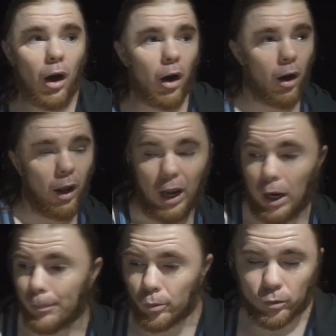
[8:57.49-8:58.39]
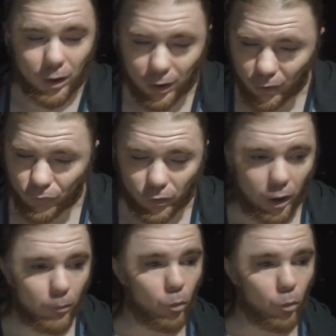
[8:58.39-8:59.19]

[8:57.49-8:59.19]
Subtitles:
April timeframe,